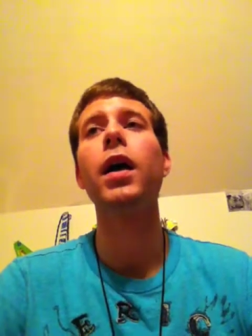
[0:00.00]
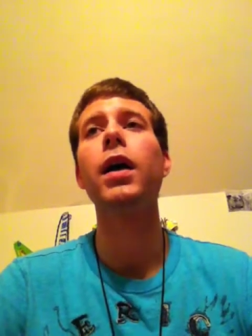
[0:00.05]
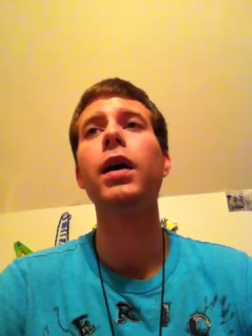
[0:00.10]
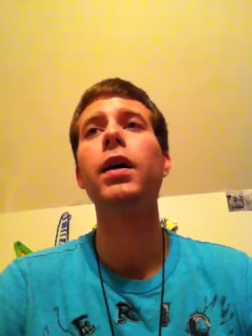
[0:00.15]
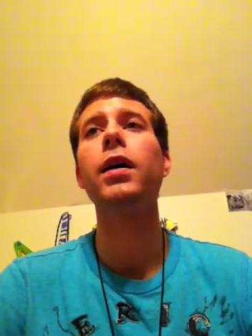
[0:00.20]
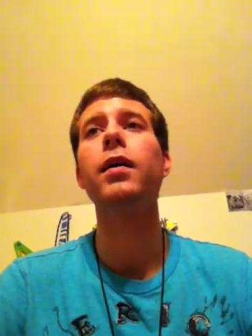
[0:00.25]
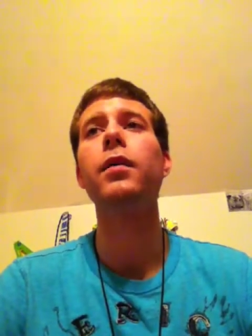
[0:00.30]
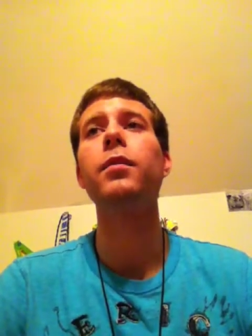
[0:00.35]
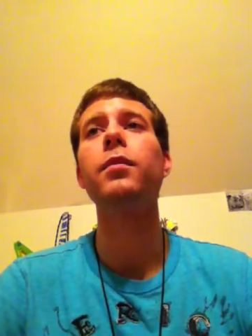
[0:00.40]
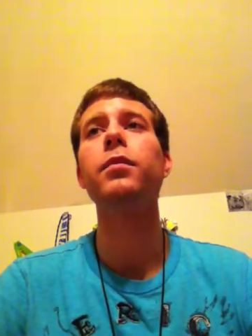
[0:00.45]

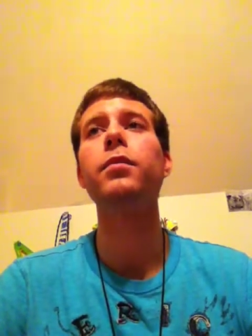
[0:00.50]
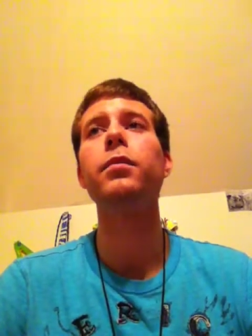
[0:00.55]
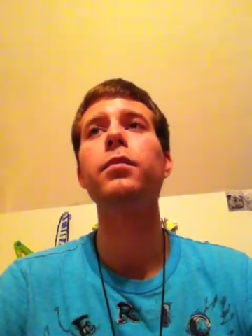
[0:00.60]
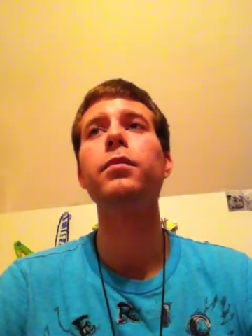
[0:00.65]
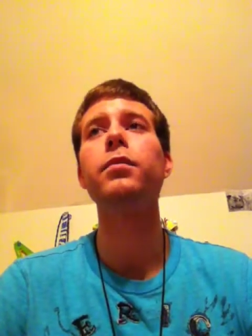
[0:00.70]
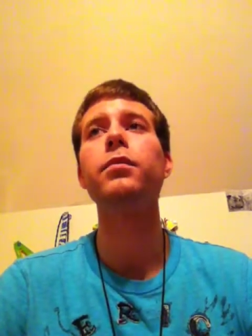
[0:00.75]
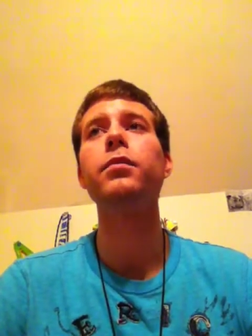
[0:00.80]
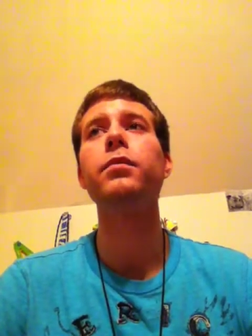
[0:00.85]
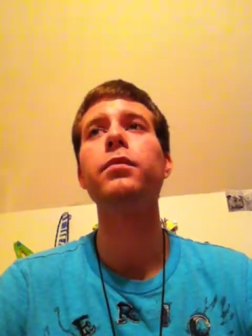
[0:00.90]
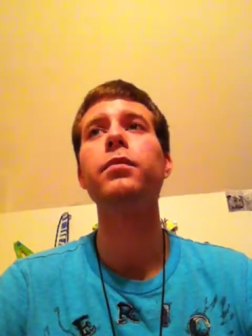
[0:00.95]

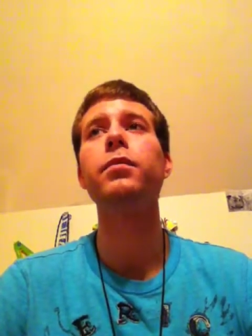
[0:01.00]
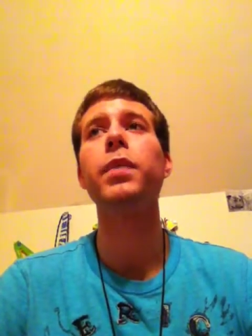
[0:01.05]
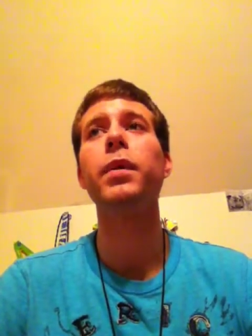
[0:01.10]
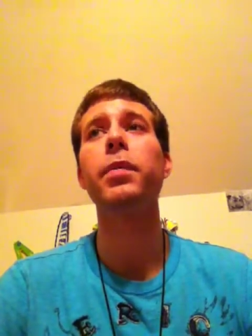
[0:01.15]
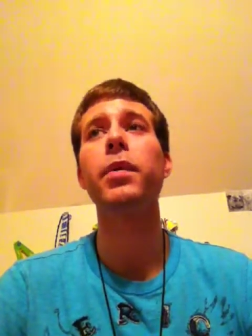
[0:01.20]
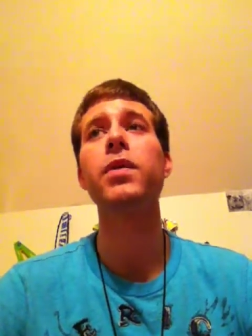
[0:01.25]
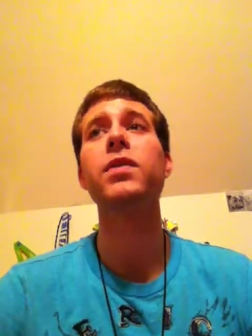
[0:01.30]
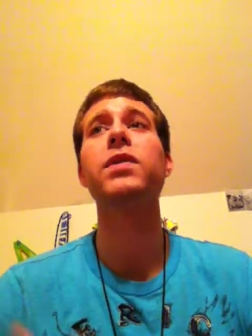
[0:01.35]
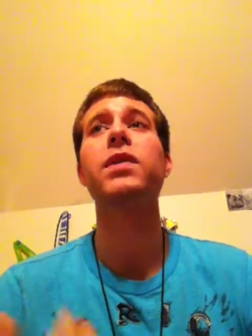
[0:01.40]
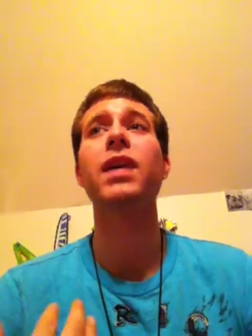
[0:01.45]

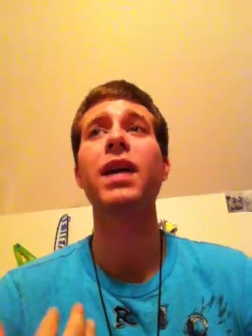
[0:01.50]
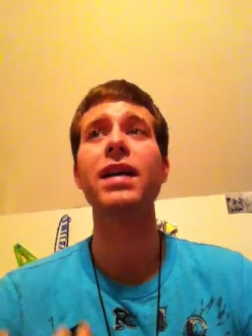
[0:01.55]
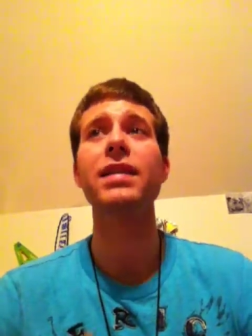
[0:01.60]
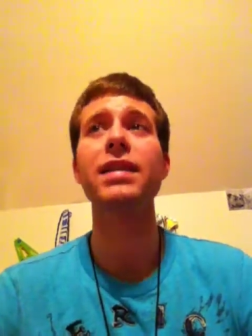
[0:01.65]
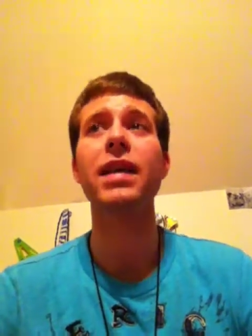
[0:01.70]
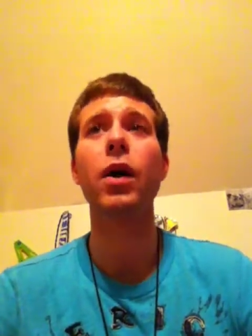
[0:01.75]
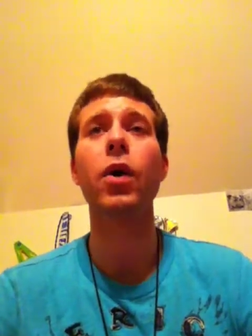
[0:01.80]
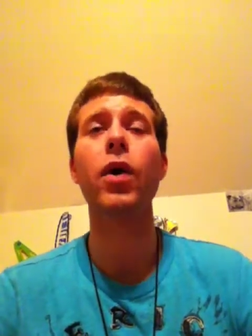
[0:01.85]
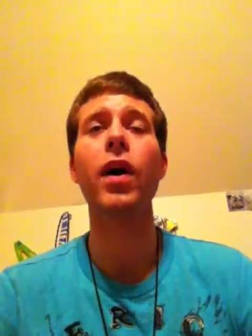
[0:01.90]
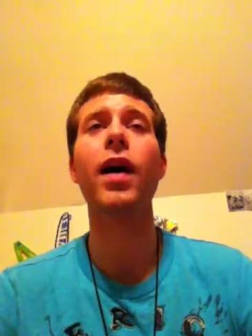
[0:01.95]
But personally I
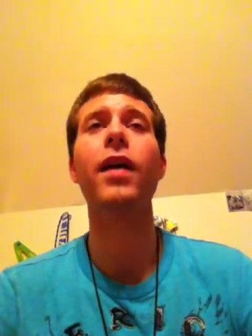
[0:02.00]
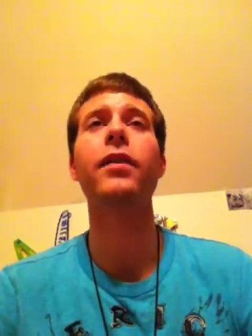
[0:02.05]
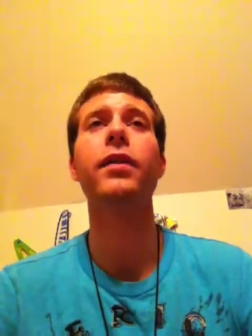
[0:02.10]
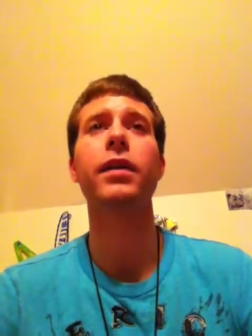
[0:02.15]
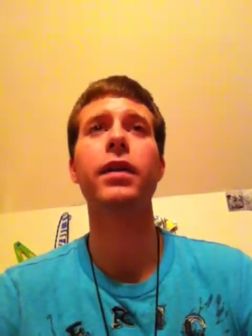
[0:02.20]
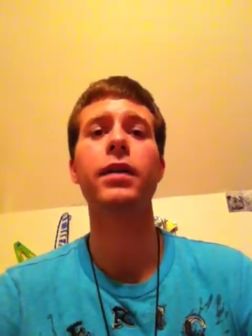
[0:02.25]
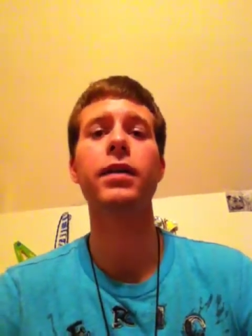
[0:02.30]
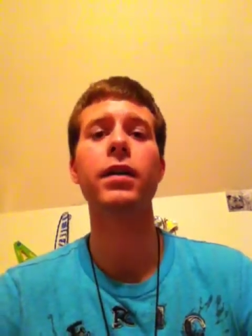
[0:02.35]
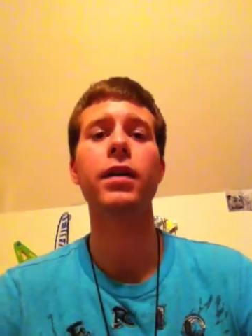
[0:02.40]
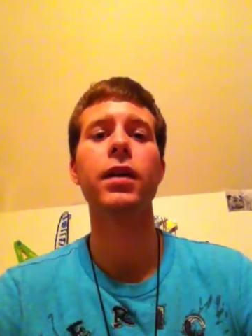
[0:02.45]
say
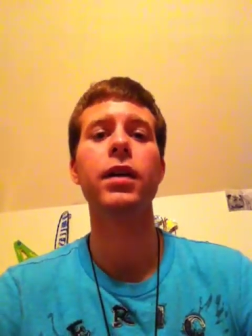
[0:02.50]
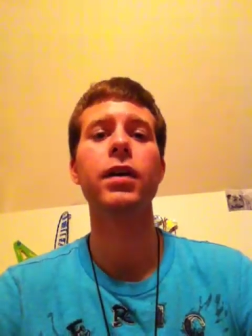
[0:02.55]
stjärna,